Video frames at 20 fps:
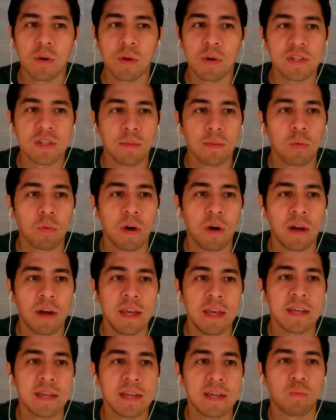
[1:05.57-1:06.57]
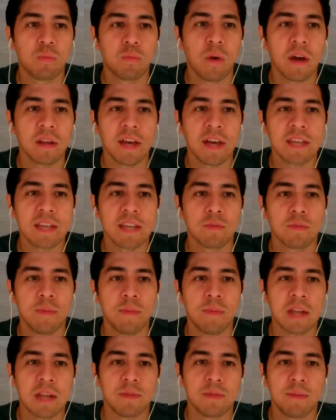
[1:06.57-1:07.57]
number one is, what classroom
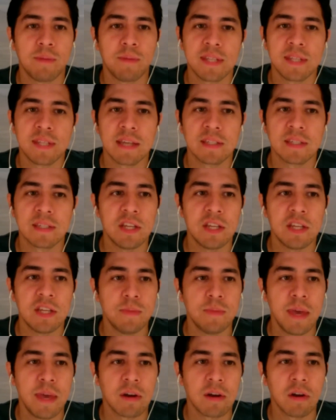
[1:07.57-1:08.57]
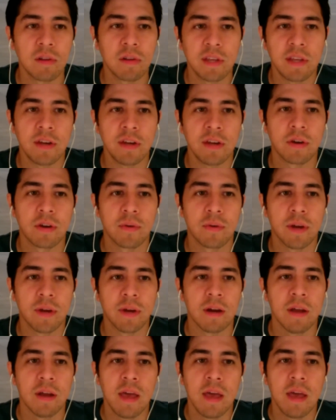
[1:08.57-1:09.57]
management mistakes did you make early in your
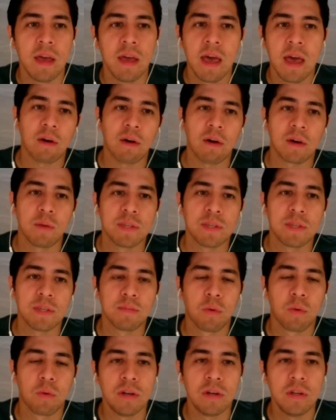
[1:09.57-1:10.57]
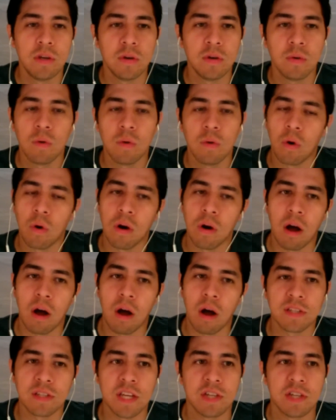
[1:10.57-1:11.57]
career? How can we support new or
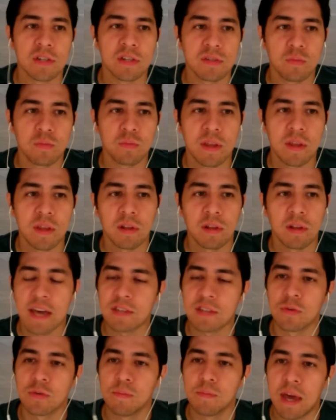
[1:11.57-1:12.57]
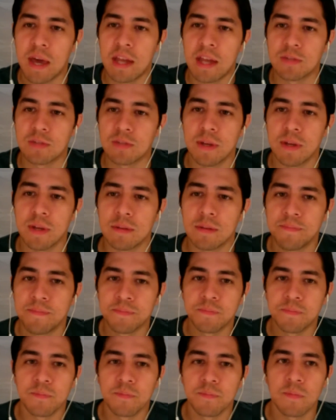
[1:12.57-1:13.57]
all teachers with classroom management?
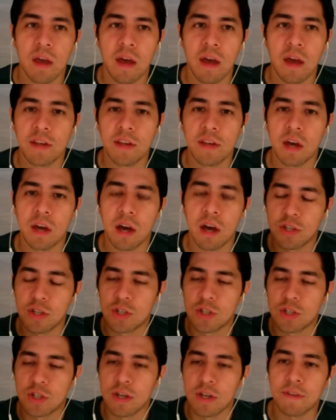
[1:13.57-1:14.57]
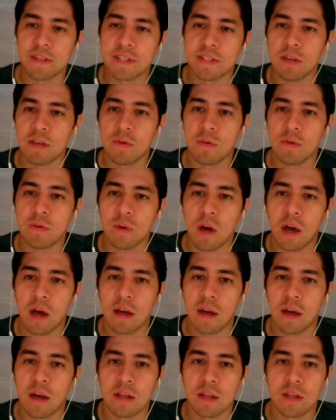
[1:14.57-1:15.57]
And Jeff, I see
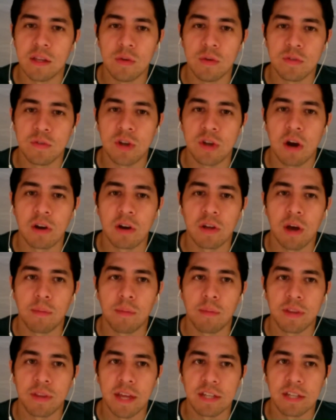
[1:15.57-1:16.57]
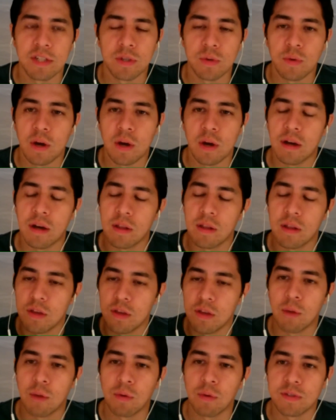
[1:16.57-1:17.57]
you start a couple that you
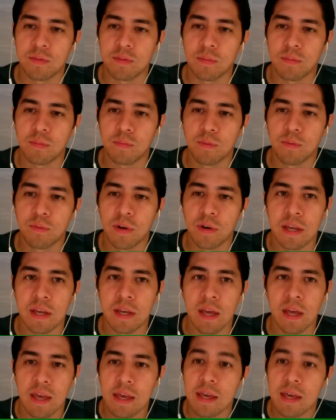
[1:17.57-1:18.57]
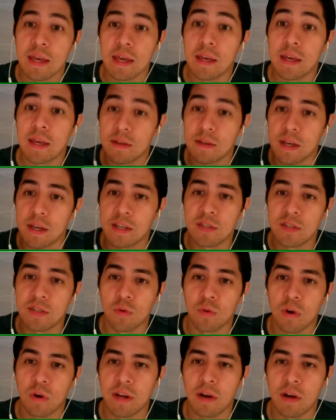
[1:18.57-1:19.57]
thought were some pretty
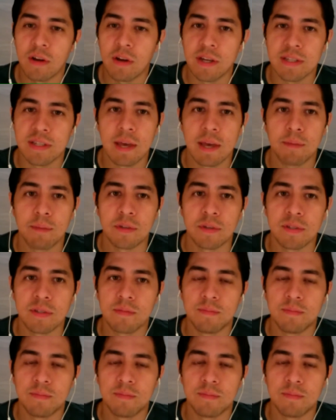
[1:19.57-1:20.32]
extraordinary examples.